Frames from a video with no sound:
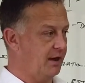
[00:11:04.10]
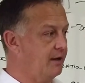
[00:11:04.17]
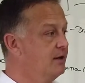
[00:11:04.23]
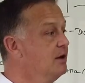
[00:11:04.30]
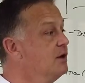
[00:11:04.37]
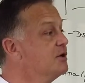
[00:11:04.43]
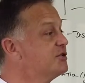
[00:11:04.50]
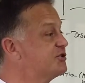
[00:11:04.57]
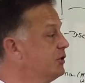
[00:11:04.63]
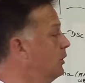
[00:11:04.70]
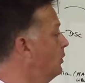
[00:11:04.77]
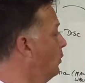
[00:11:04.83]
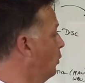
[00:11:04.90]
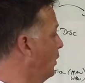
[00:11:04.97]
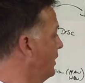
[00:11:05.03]
Okay,
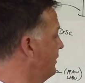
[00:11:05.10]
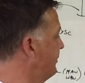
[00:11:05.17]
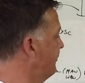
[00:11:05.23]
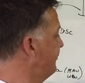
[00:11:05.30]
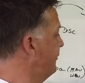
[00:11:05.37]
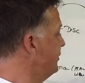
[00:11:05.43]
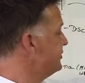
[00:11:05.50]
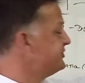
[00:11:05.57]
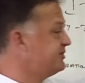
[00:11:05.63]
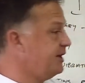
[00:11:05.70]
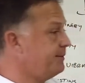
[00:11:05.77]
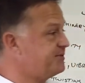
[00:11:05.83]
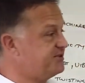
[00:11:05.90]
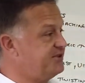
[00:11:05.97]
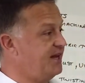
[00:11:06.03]
so one of the first
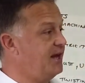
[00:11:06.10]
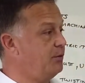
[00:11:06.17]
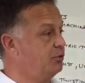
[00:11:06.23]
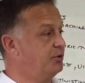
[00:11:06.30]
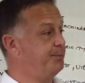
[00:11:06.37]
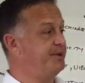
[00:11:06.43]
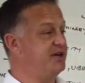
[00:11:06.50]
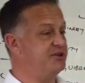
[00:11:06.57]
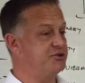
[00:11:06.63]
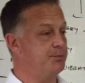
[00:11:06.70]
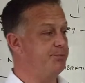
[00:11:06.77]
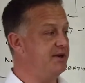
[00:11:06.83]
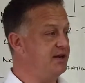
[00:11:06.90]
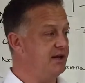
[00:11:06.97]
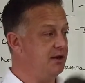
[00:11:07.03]
steps there would be to
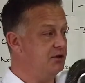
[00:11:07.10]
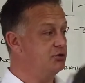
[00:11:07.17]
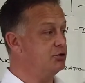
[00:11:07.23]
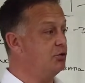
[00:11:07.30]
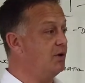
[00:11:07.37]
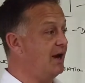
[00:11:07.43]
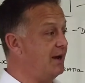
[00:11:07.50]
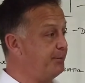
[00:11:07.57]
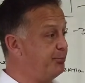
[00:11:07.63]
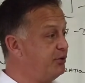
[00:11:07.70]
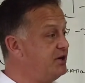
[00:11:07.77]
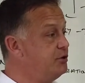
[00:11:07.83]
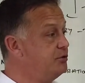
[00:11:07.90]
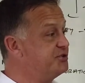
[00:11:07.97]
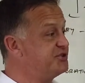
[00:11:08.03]
do a
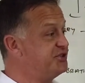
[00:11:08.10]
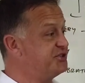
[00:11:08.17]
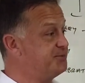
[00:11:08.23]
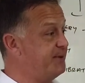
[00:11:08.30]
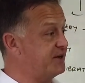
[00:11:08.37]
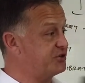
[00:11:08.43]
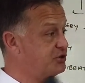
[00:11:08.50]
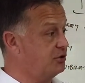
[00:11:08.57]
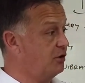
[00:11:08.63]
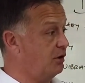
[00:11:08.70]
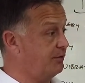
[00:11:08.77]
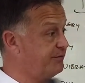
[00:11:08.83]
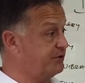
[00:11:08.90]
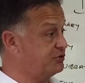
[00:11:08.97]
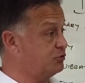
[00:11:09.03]
pre-use inspection
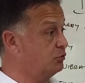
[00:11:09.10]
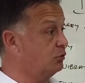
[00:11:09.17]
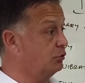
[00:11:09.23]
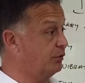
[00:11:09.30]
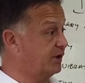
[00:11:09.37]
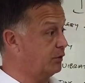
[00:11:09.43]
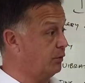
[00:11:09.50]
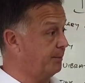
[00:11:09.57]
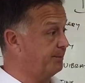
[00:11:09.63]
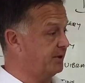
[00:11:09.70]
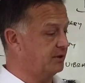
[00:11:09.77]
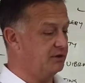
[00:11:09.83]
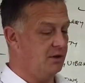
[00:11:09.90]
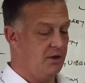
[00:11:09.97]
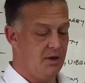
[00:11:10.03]
of the tool or
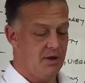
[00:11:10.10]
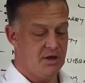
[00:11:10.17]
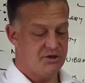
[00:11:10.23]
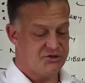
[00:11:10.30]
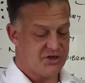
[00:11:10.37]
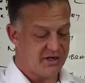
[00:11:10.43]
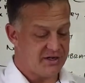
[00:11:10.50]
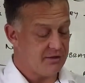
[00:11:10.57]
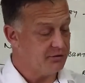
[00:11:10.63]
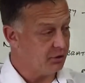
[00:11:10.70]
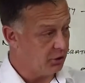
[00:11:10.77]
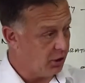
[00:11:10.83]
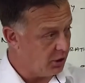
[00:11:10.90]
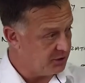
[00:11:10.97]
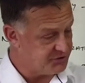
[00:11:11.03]
equipment. Checking the
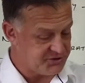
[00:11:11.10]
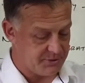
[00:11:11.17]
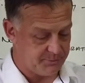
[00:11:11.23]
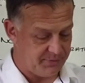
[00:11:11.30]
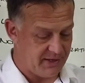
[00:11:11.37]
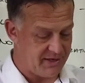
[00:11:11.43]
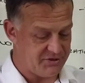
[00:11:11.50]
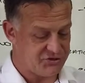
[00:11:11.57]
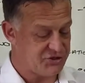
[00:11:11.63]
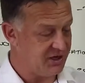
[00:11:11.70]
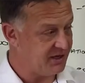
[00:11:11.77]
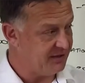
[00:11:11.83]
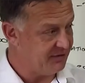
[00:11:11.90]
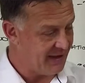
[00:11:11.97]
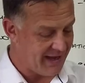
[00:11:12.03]
guards in place,
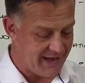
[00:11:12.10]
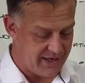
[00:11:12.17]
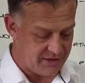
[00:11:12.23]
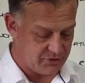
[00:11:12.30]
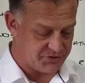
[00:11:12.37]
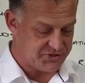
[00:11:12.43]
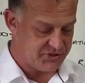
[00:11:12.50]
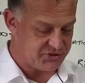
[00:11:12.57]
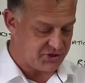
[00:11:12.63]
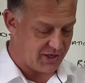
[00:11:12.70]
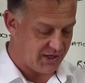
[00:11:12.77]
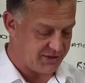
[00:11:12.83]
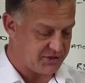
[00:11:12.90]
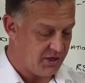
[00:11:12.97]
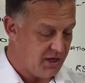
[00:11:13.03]
checking the handles in
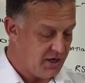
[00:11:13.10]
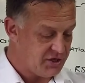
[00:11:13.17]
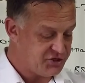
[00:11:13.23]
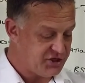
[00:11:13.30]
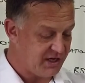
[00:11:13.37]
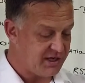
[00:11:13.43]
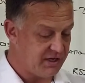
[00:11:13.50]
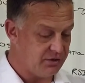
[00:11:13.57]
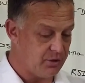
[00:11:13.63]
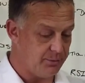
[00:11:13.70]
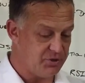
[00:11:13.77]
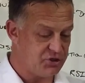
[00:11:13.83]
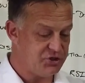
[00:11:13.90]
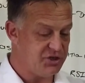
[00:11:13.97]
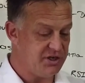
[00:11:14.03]
tight, checking the
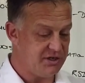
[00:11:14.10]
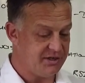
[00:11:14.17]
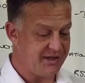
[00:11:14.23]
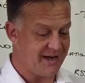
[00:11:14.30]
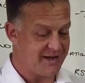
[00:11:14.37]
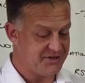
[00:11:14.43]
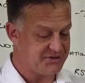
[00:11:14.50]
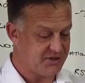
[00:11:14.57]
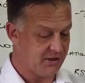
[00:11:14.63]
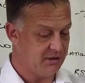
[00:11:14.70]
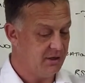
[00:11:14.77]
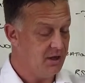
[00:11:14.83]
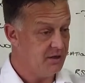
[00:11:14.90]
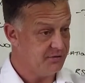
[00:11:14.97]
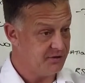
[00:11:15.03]
machine
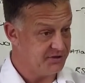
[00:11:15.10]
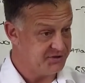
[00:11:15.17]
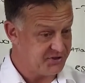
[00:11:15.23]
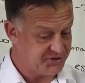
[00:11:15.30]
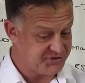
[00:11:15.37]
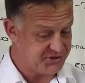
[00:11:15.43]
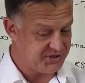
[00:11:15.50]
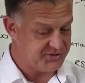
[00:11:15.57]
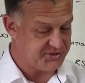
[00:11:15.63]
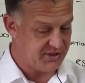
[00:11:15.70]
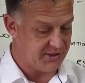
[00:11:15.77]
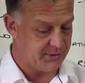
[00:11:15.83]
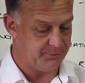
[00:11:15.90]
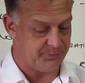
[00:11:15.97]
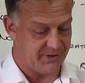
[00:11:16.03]
casing, the disc is
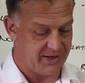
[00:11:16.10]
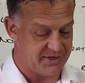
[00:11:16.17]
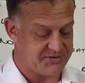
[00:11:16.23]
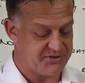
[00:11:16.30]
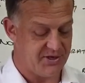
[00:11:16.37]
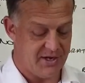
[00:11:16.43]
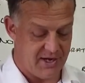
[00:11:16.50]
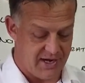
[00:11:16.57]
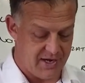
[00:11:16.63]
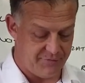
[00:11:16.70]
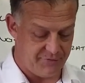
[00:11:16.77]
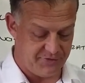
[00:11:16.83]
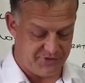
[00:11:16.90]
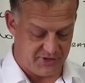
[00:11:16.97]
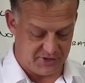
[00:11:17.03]
in place,
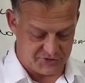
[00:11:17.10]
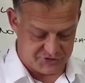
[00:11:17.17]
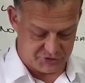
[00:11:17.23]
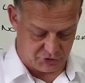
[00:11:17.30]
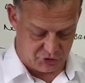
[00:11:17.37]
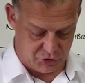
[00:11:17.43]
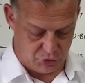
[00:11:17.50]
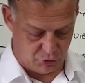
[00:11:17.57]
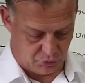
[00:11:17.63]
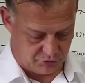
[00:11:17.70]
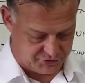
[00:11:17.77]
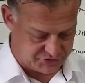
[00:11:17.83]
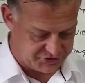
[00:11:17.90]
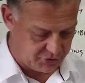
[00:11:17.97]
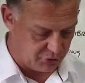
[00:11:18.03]
everything is secure,
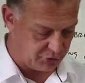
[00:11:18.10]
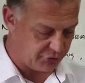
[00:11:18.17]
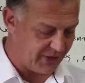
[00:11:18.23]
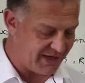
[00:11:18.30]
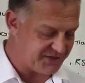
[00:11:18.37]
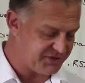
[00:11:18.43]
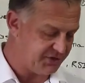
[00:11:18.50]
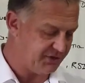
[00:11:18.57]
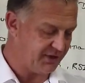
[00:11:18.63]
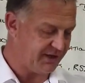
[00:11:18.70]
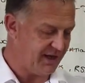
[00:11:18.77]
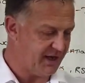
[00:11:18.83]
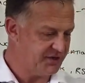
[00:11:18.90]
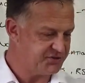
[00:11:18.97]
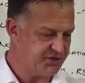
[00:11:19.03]
there's no cracks in the
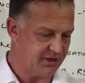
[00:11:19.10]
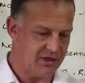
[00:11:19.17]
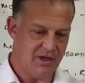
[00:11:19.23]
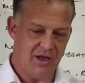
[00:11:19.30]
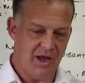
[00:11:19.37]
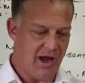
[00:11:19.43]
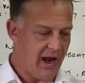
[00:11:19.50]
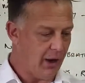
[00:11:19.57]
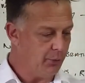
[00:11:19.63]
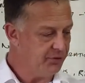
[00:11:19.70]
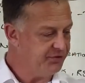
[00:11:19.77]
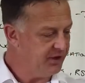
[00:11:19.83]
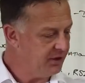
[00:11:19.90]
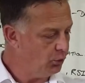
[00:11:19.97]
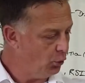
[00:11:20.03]
casing. I would
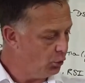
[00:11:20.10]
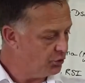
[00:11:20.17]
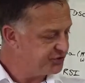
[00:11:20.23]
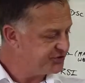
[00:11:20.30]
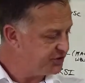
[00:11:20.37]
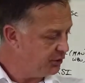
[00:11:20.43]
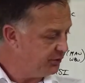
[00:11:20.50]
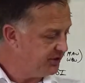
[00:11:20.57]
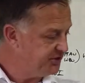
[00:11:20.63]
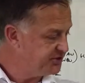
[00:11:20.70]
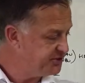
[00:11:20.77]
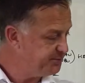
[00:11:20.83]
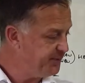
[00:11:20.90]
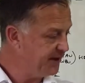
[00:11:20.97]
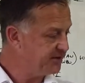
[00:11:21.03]
then also
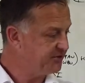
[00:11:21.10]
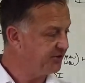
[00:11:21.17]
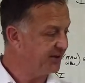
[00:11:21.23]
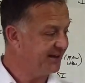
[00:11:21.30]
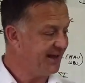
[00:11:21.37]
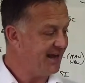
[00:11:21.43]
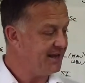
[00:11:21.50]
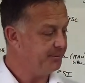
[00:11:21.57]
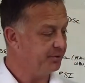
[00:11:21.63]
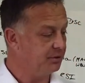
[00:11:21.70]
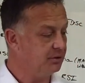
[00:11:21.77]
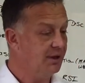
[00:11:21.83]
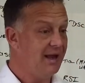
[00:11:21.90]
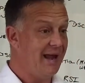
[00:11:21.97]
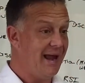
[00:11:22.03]
inspect the
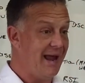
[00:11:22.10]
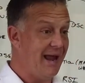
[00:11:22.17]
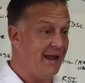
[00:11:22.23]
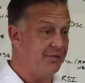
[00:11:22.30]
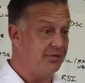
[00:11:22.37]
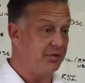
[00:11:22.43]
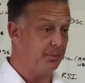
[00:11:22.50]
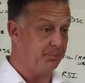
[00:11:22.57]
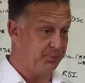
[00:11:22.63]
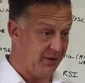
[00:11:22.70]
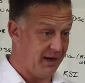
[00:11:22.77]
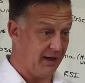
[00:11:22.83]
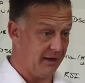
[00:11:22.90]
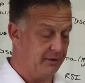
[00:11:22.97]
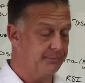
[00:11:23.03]
cable and the
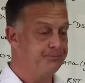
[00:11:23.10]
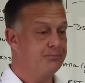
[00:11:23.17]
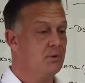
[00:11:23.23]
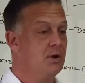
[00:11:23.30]
plug.